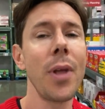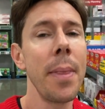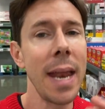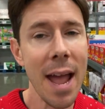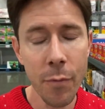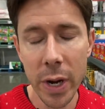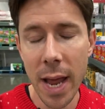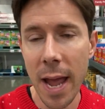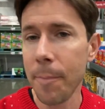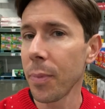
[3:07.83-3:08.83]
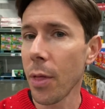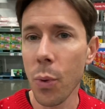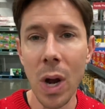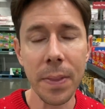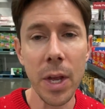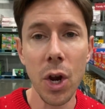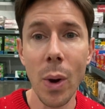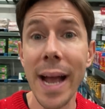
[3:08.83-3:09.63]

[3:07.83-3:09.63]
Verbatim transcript: And then every day throughout the year,